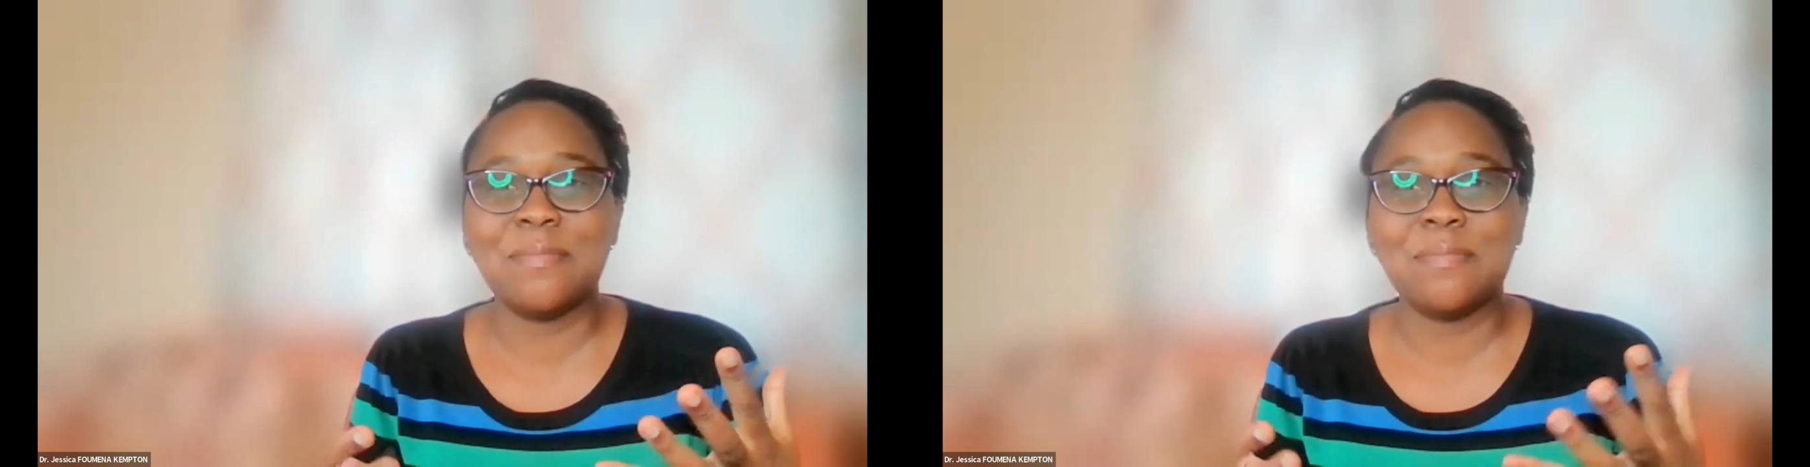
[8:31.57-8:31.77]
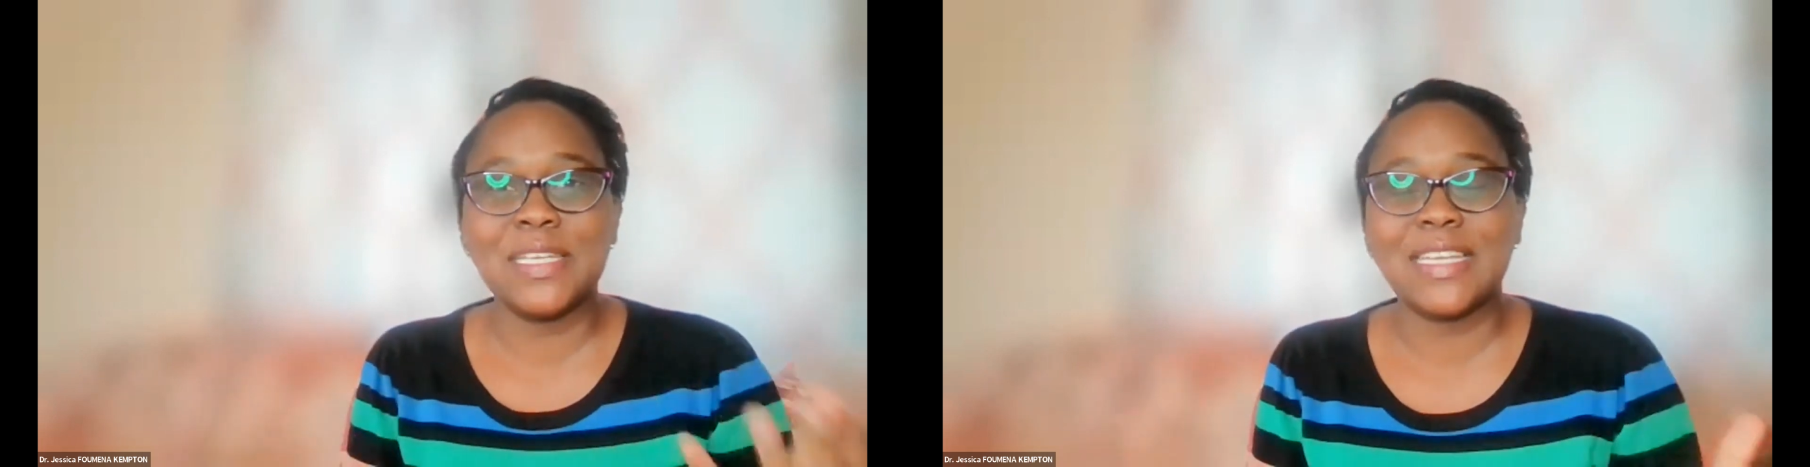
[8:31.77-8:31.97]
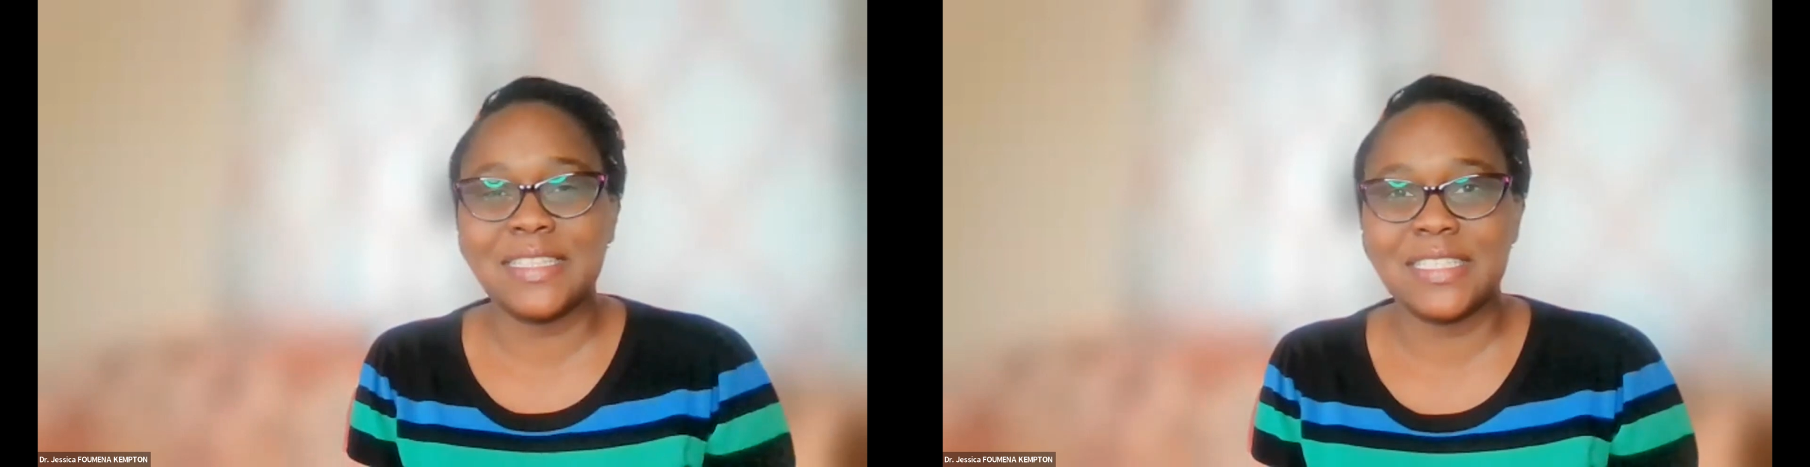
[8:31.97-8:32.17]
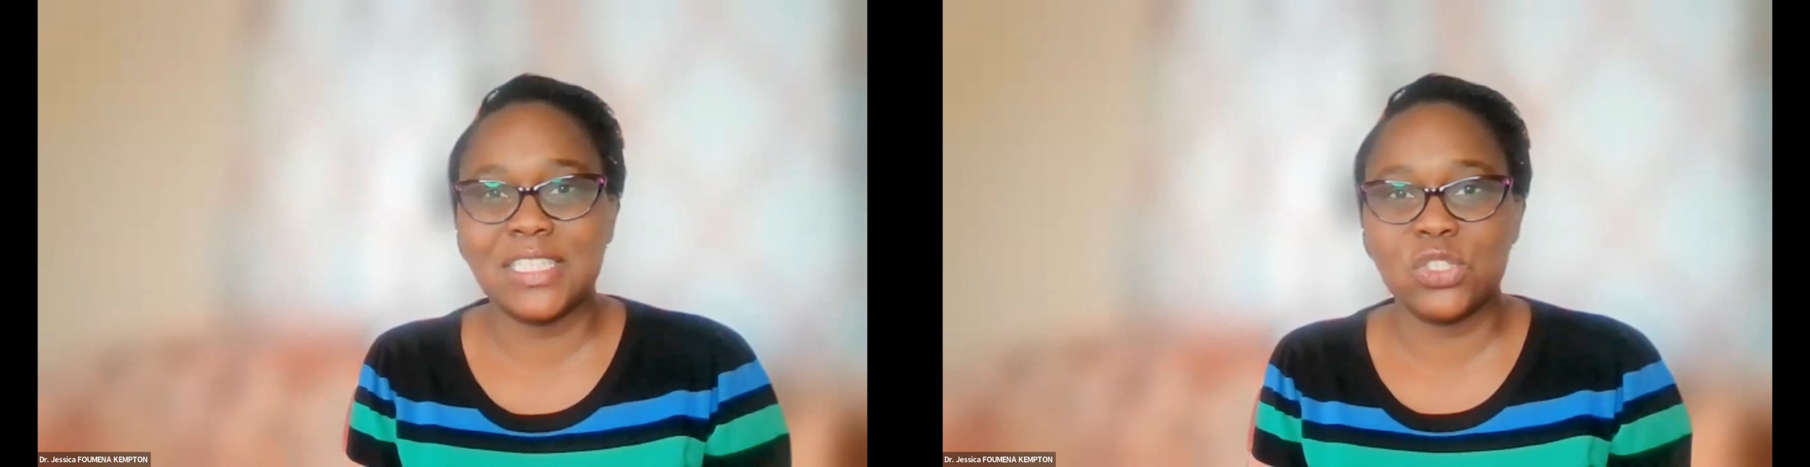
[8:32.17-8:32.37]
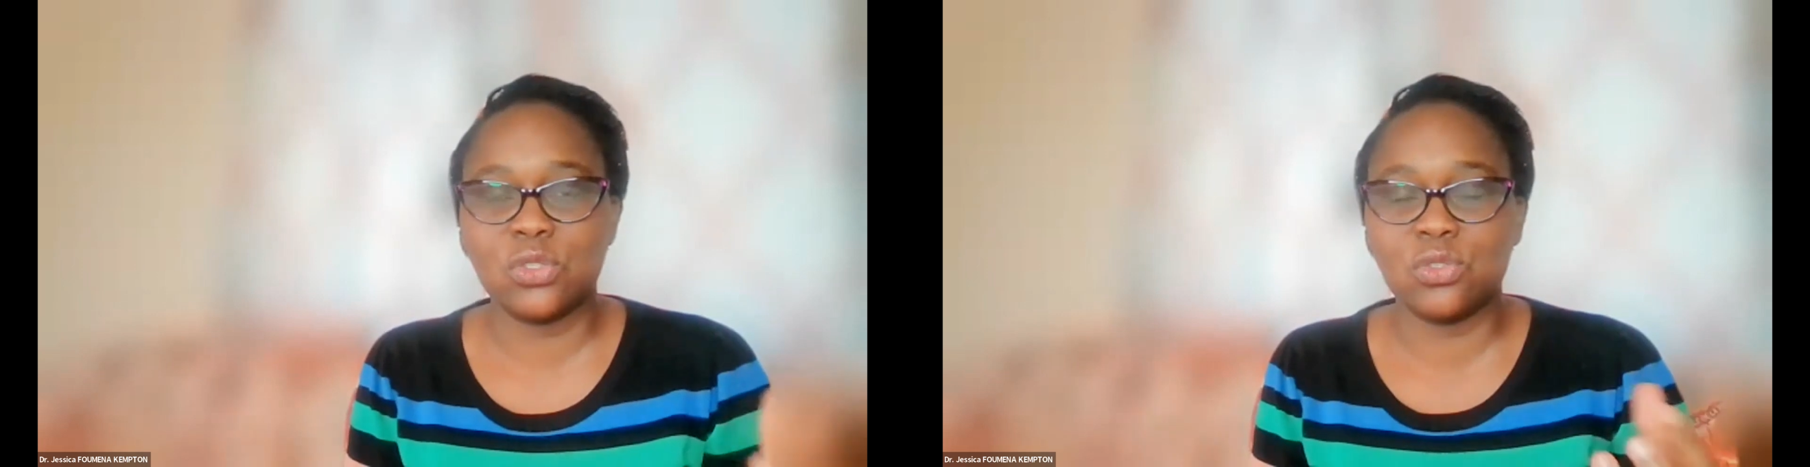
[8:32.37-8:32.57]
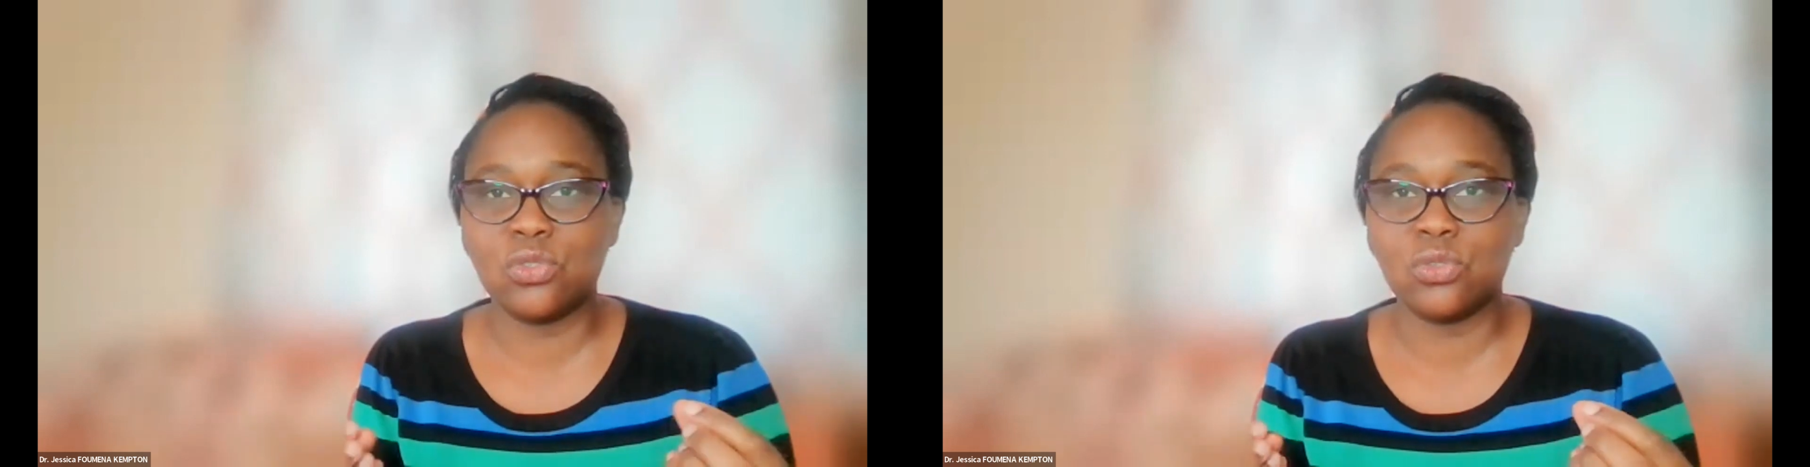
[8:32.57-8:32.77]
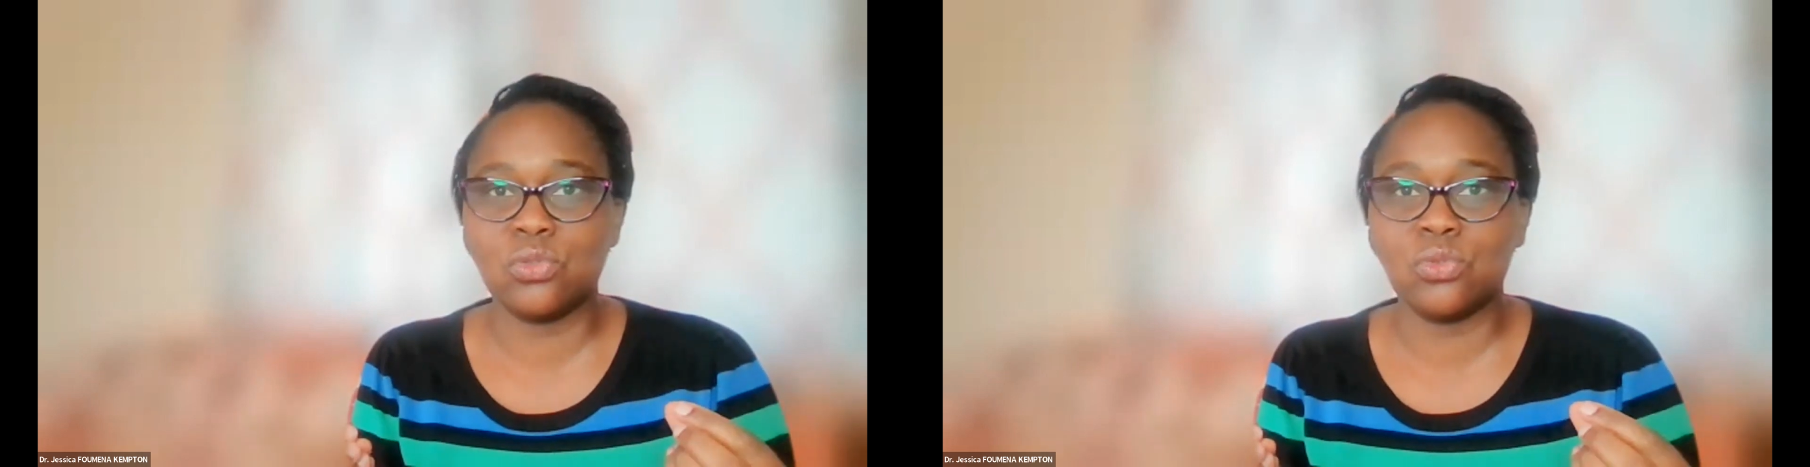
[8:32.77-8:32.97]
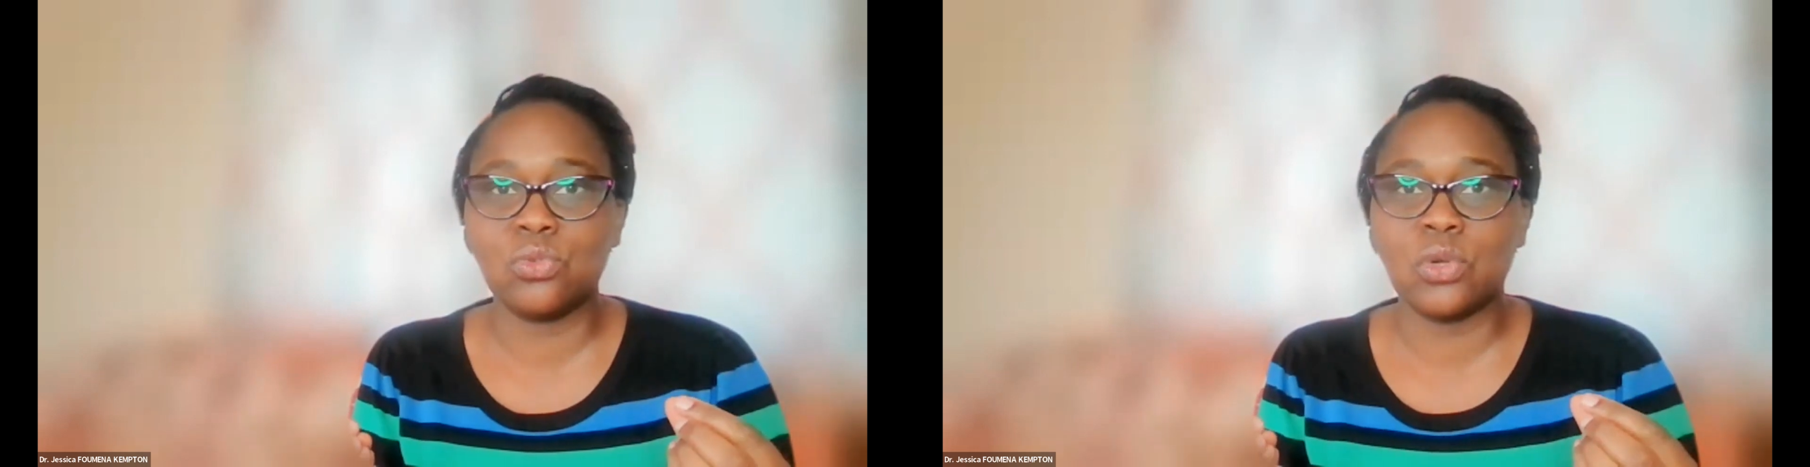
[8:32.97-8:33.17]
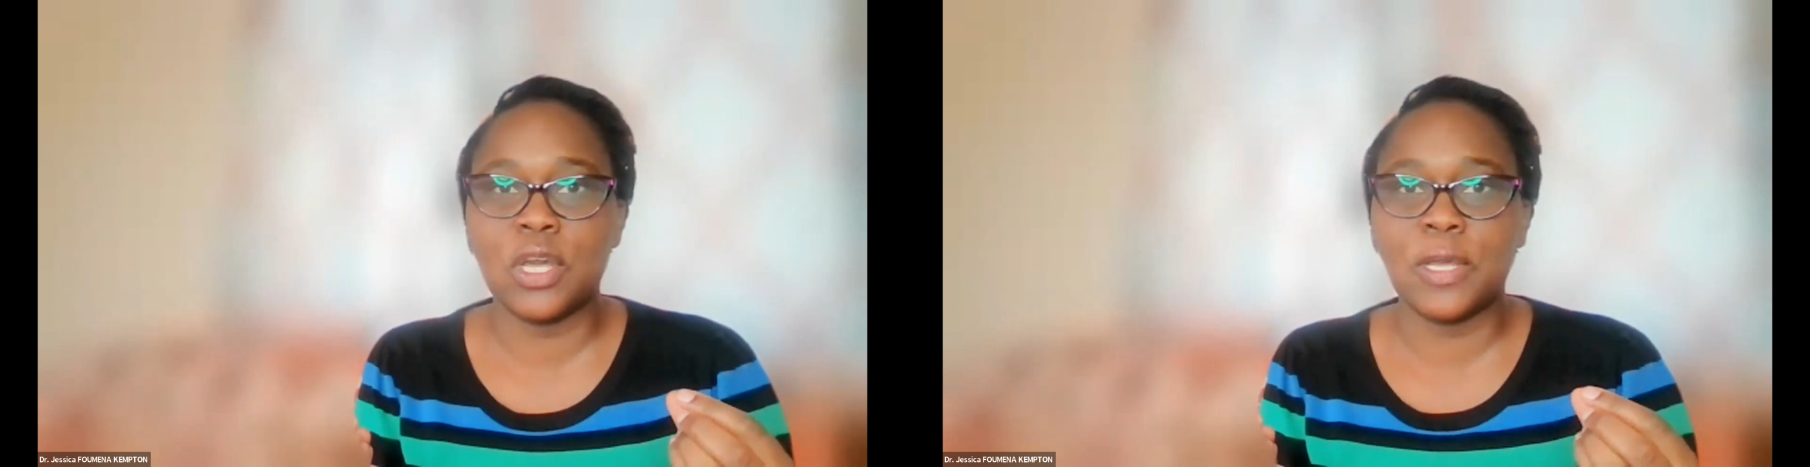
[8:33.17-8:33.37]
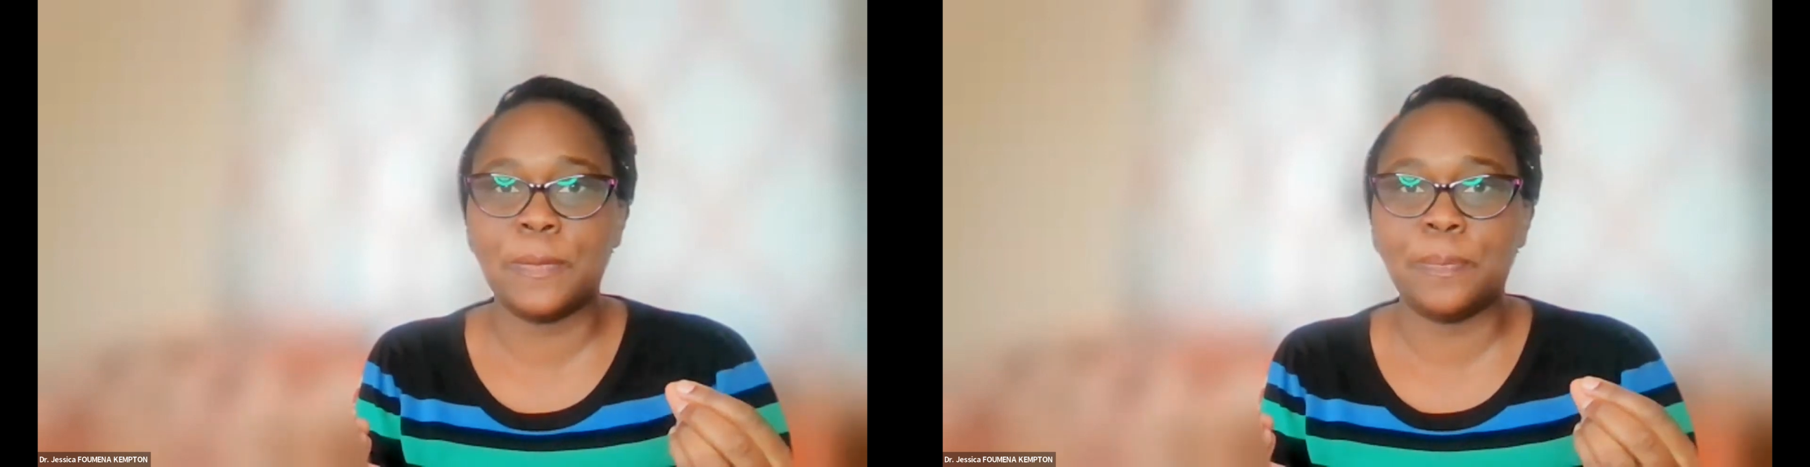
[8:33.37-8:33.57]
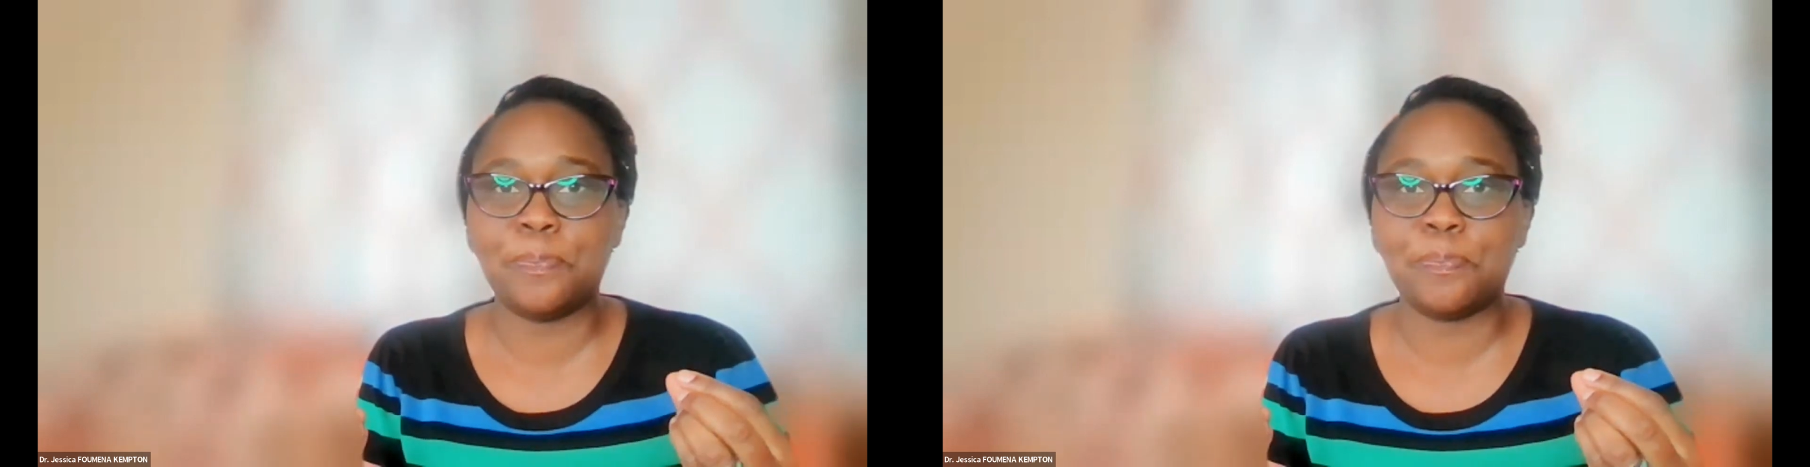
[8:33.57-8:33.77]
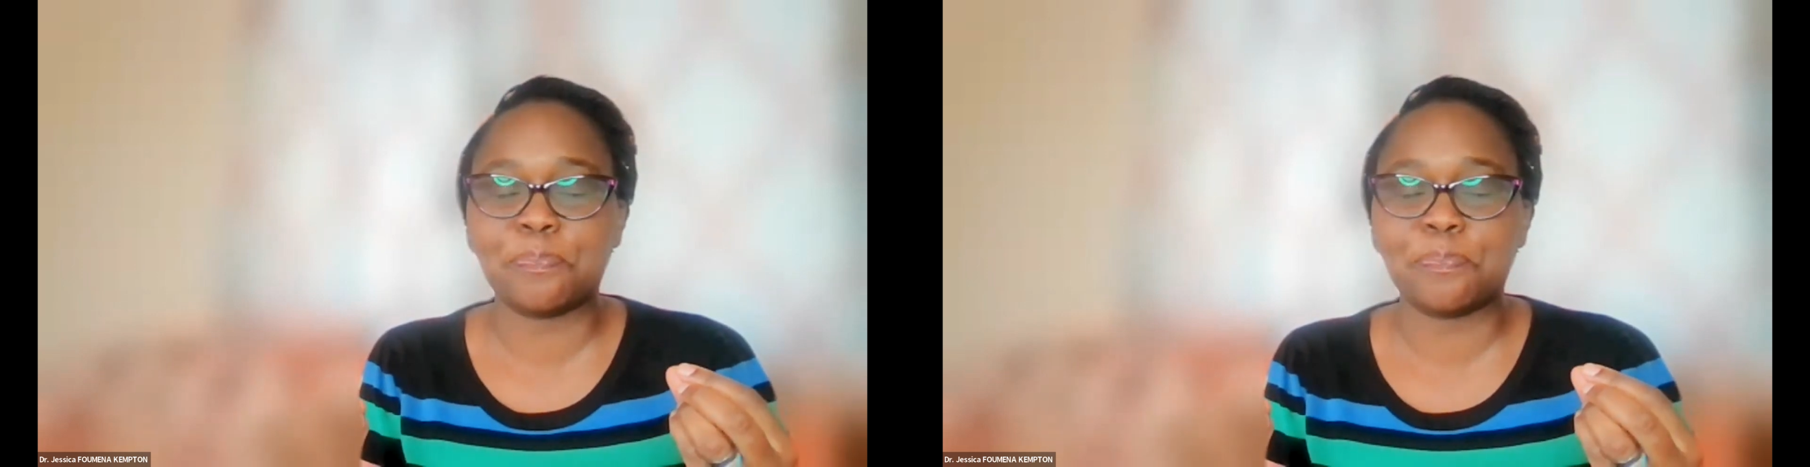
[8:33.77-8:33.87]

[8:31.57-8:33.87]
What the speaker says: I made that decision to